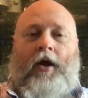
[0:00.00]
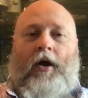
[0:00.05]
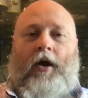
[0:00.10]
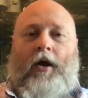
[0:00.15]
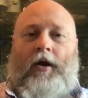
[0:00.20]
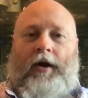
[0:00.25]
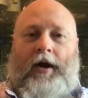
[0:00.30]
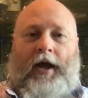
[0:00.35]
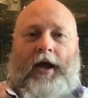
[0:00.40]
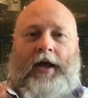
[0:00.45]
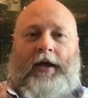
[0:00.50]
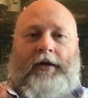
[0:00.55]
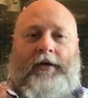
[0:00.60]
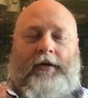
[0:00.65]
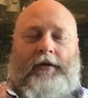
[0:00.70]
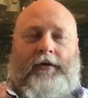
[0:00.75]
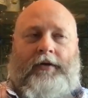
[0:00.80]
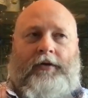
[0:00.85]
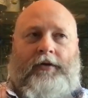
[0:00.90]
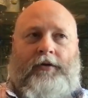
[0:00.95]
are
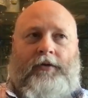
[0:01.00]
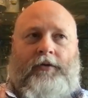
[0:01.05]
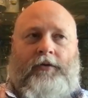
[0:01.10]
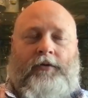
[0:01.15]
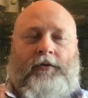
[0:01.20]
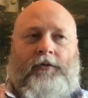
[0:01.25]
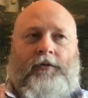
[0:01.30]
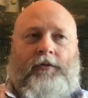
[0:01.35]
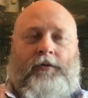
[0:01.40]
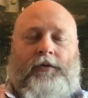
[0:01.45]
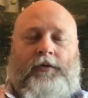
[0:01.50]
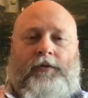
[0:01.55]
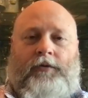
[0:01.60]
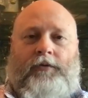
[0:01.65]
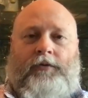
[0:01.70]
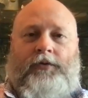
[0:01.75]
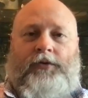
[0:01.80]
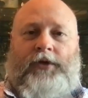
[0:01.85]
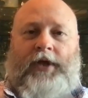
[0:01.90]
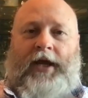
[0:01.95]
not to
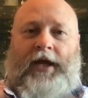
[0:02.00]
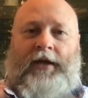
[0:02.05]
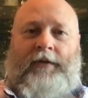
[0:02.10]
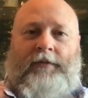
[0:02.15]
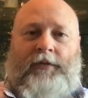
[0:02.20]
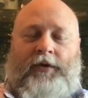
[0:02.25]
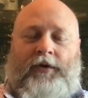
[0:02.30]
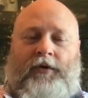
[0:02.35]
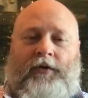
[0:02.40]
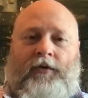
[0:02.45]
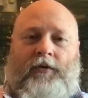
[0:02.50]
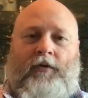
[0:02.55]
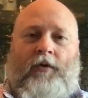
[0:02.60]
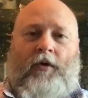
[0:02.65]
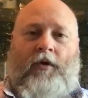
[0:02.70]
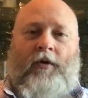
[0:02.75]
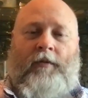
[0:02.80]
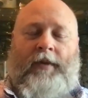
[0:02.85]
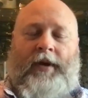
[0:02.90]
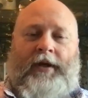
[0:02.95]
shame you
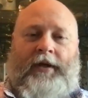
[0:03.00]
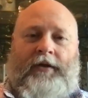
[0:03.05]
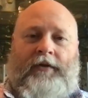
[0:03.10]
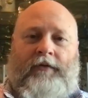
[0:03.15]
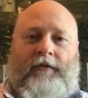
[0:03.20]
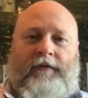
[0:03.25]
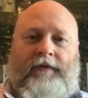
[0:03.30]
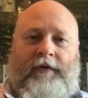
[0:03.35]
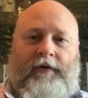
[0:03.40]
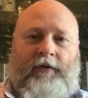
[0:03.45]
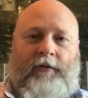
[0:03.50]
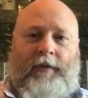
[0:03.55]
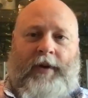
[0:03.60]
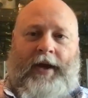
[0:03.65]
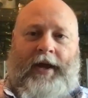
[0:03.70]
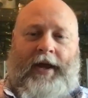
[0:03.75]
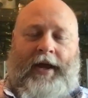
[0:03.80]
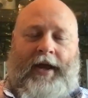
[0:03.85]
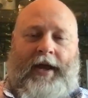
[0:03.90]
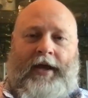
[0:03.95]
or make you feel
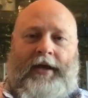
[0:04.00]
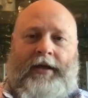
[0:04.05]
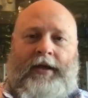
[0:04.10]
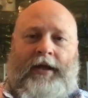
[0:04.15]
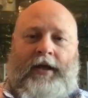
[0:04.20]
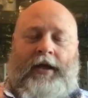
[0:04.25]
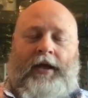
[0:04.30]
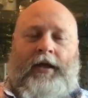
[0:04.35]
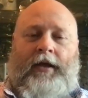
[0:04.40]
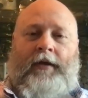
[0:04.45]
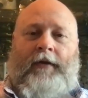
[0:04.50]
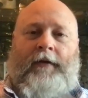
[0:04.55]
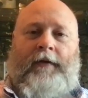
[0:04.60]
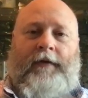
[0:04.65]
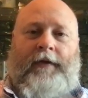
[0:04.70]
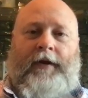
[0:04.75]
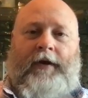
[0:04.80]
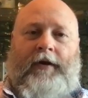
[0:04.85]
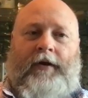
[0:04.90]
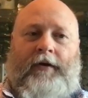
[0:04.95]
bad.
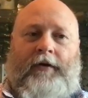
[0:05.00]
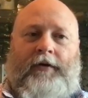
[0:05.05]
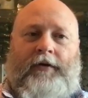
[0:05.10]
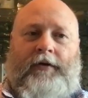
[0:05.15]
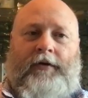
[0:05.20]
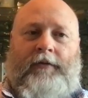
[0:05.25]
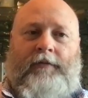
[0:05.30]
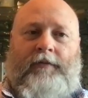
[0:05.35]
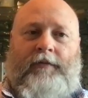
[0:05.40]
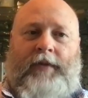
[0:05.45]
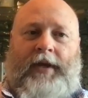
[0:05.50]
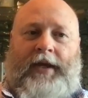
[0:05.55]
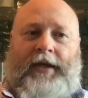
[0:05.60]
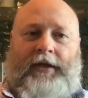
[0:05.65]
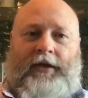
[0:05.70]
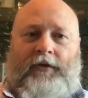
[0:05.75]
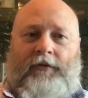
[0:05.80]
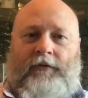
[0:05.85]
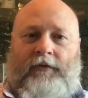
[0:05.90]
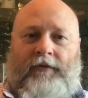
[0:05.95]
They're to
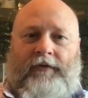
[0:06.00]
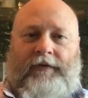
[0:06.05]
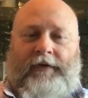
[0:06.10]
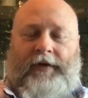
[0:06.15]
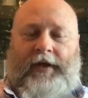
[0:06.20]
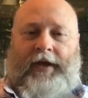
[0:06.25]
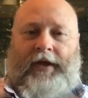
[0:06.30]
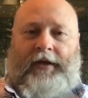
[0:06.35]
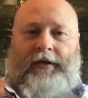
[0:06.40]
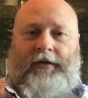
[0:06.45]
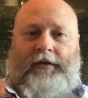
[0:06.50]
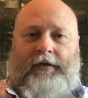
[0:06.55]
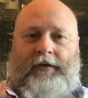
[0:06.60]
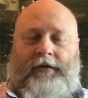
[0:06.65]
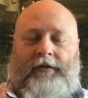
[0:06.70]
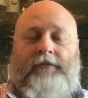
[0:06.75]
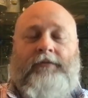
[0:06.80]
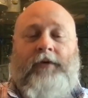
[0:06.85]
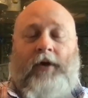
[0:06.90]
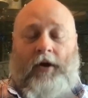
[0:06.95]
make you reflect,
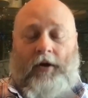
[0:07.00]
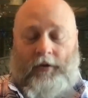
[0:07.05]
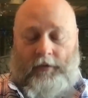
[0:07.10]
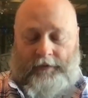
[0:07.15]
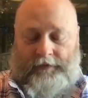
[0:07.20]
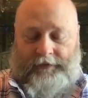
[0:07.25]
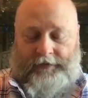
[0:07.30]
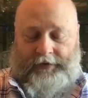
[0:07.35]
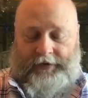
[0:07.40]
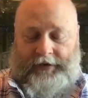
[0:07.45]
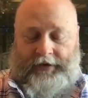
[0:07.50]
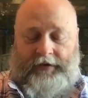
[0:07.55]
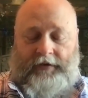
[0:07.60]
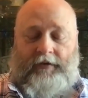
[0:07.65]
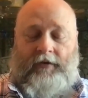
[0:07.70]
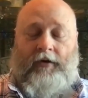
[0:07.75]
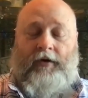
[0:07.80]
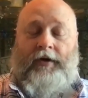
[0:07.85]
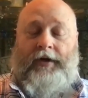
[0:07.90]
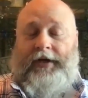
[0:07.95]
hopefully,
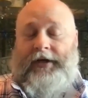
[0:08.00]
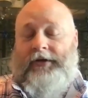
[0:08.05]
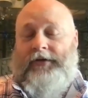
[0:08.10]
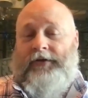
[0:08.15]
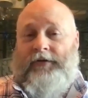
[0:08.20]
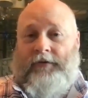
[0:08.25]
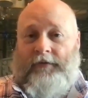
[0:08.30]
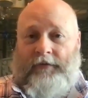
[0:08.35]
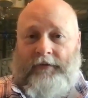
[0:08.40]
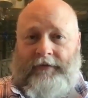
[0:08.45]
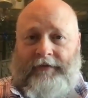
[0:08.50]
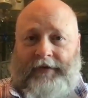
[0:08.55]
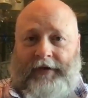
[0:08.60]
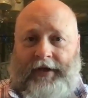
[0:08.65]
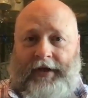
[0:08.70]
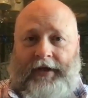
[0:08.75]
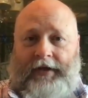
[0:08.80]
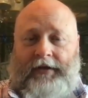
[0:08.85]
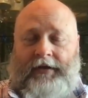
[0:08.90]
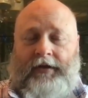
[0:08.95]
or get you to
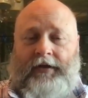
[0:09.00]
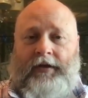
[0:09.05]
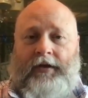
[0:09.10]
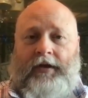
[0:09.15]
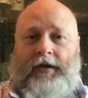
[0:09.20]
reflect